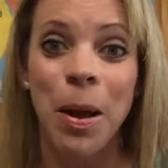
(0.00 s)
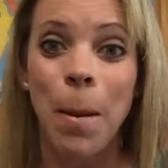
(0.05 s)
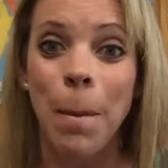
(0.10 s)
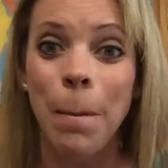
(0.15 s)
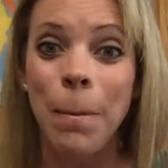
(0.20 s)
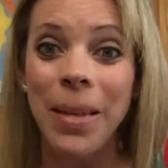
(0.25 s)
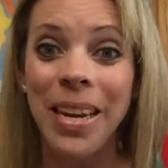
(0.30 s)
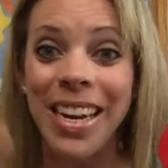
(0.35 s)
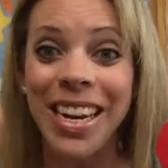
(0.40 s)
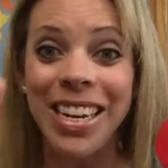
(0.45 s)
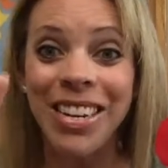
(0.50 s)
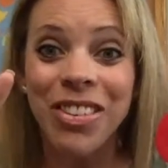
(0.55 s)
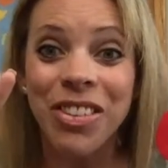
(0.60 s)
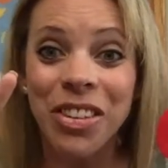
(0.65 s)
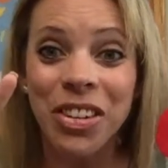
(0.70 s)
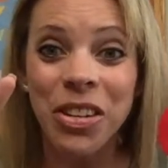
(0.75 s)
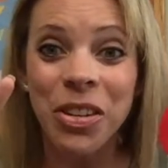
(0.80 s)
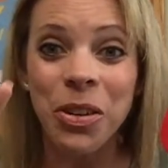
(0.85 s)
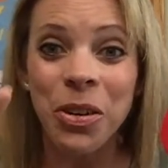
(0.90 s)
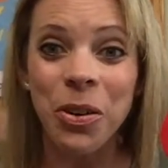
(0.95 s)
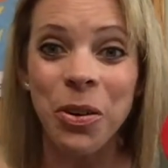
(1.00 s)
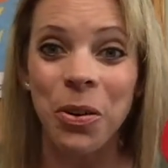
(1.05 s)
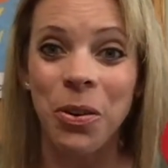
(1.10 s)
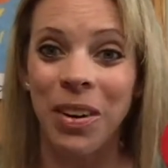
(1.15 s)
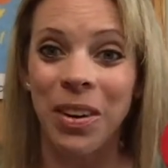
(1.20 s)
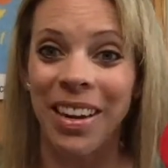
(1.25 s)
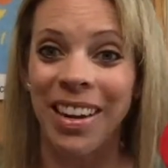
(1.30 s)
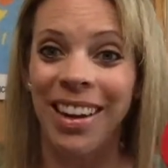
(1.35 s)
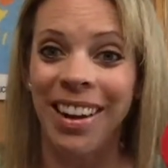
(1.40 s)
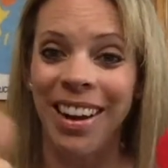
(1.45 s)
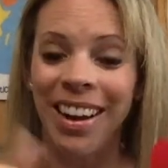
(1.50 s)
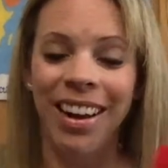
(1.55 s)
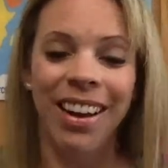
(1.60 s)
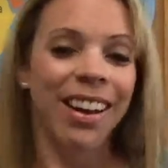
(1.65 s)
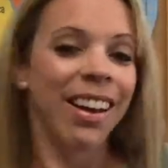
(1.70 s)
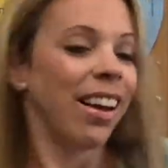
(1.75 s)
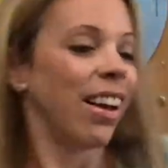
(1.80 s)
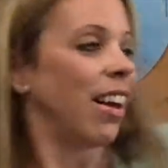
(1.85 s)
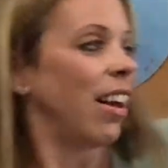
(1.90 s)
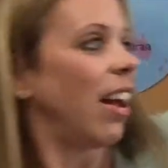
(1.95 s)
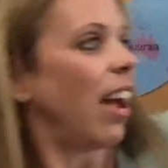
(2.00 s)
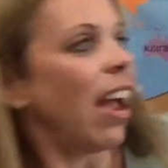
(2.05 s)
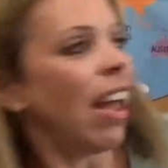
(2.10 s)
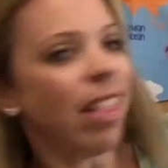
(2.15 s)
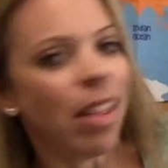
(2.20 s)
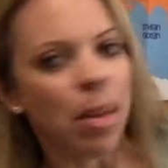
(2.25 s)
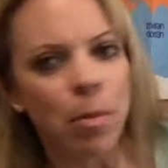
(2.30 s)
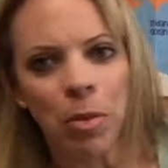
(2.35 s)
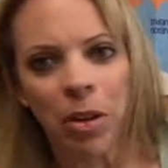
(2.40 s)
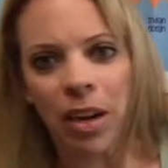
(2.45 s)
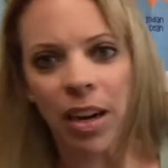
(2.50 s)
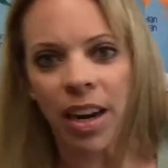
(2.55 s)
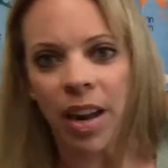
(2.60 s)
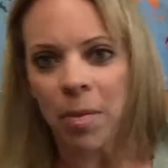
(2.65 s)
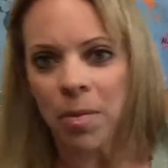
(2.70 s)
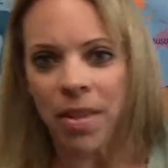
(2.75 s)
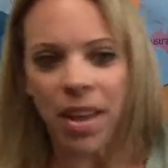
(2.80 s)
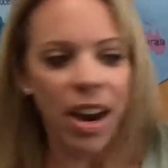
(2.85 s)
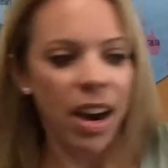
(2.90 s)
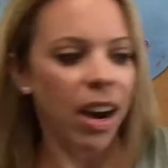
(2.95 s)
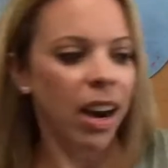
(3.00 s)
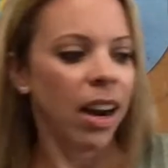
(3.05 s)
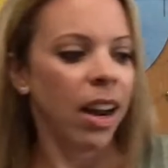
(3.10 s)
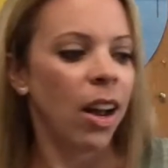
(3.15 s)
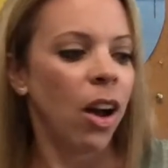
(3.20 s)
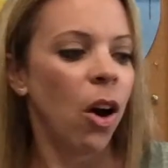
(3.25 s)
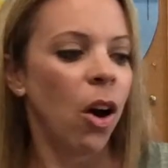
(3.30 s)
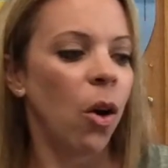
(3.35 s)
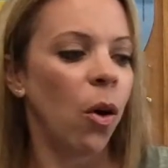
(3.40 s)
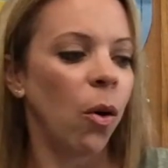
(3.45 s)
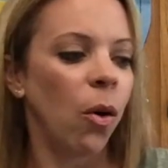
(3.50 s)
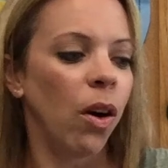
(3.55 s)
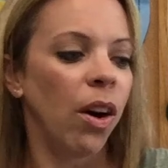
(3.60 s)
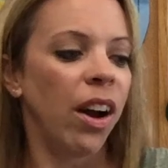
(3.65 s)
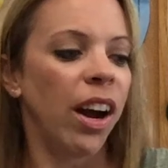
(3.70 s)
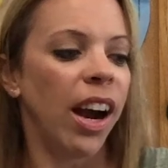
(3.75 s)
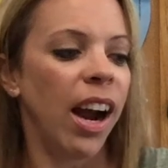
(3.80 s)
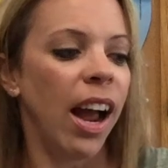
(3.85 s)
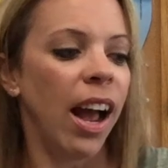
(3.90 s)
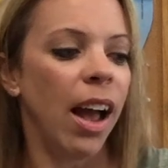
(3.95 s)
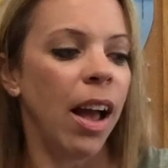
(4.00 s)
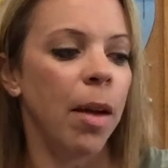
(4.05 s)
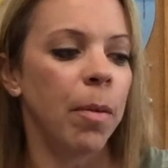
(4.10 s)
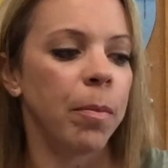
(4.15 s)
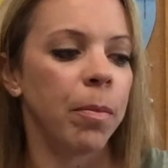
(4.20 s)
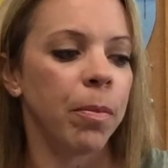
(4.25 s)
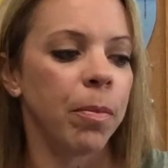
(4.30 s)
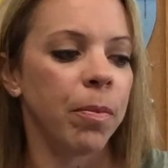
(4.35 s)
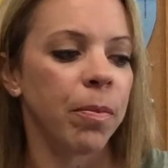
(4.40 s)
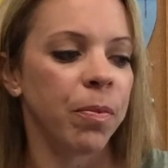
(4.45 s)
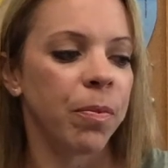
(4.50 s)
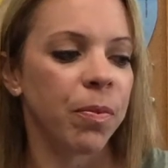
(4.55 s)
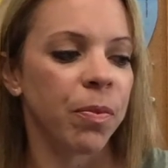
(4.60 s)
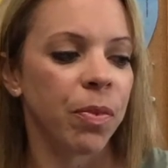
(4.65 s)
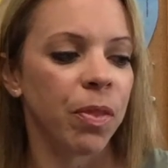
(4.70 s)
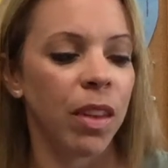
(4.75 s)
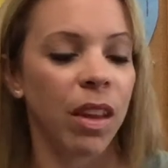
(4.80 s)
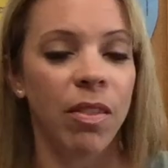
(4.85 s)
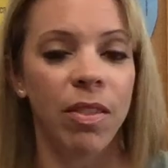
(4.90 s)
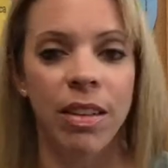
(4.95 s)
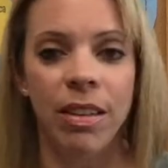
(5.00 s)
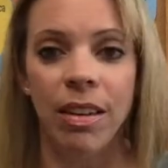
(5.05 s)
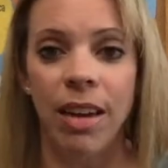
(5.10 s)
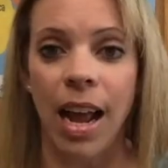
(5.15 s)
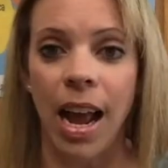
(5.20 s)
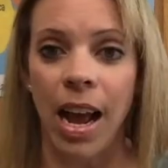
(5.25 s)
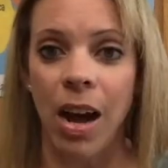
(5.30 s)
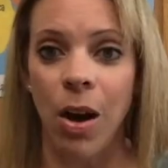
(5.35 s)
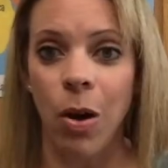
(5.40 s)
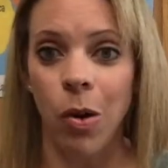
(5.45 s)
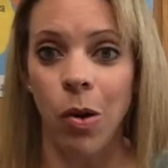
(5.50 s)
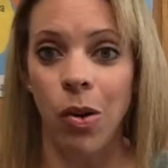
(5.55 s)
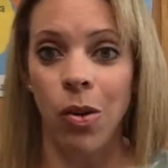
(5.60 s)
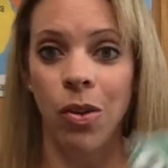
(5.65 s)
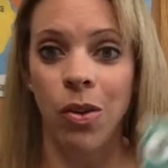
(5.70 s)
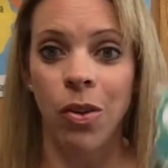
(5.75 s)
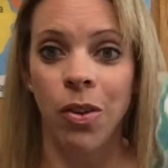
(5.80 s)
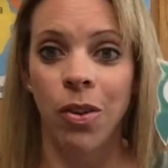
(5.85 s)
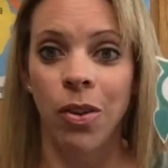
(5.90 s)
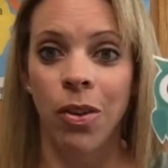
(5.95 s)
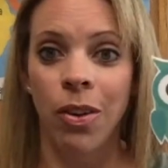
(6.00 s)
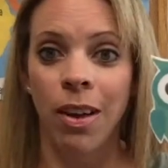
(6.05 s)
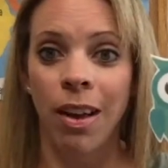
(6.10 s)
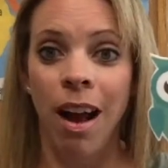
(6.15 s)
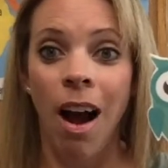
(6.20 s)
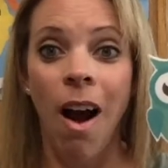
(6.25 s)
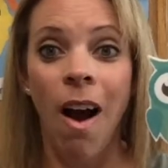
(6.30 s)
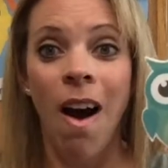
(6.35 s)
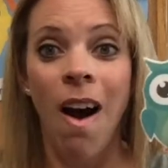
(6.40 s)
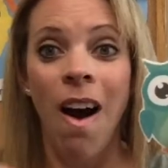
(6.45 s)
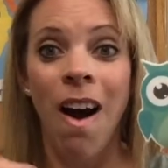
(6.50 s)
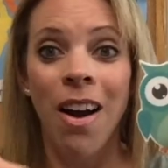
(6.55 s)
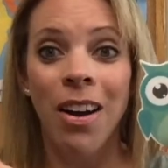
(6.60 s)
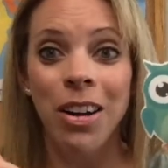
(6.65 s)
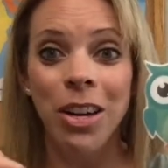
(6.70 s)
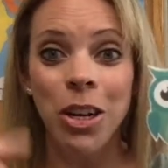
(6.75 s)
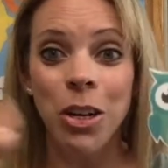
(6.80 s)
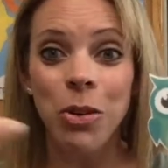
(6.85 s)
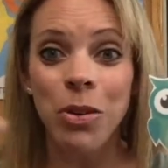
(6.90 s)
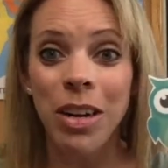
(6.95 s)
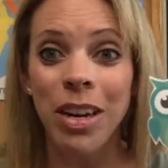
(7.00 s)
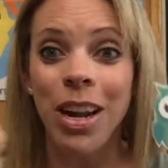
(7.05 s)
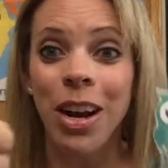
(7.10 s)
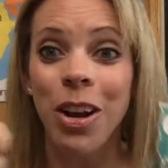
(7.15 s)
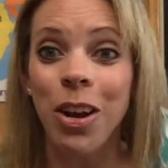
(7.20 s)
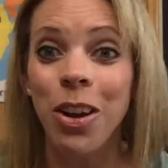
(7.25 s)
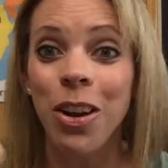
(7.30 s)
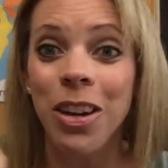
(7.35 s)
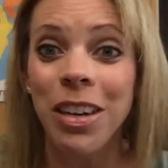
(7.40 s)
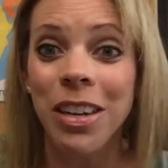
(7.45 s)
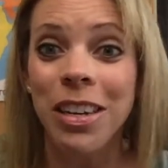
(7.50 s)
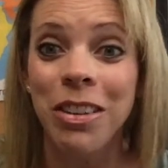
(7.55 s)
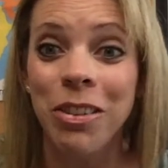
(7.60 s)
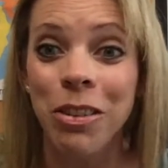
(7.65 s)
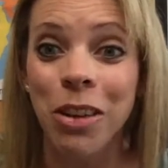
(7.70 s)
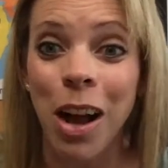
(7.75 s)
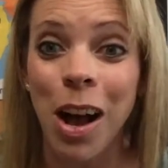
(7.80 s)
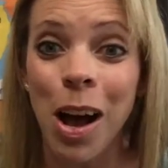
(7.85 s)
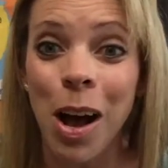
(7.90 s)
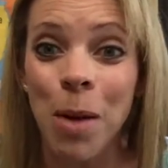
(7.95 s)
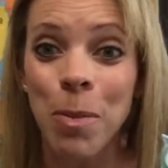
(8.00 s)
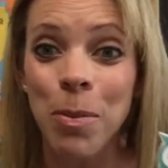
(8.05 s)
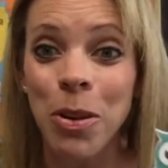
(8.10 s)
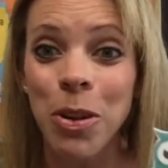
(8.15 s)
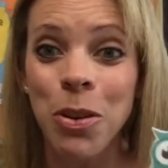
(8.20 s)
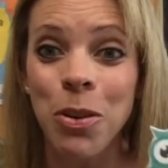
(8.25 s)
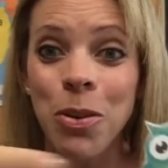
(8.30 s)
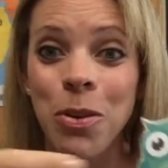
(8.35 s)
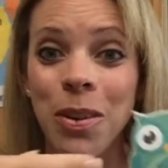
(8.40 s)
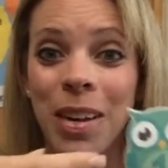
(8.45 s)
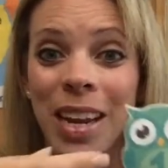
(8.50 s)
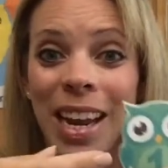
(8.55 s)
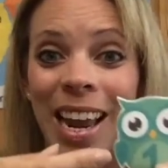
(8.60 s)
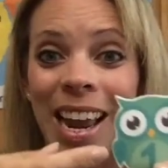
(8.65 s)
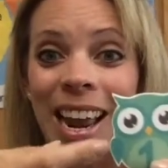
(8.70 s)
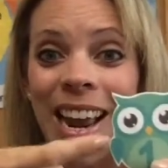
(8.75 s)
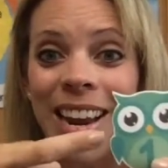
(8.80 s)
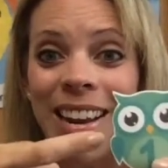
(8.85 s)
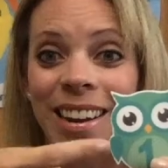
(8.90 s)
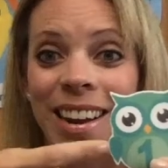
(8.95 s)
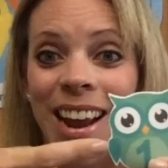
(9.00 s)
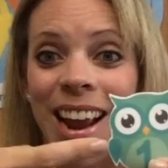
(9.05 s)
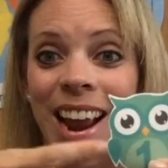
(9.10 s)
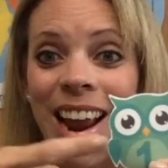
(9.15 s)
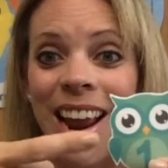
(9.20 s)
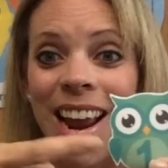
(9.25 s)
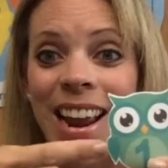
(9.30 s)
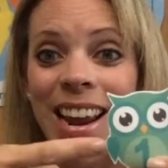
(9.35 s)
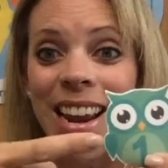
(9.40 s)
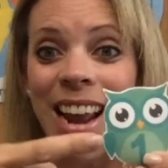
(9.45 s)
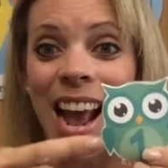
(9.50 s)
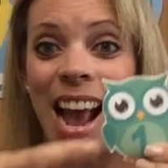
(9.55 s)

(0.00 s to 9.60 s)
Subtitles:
Me too. And then put it up there. Or if it's an owl, you did a good job. You get an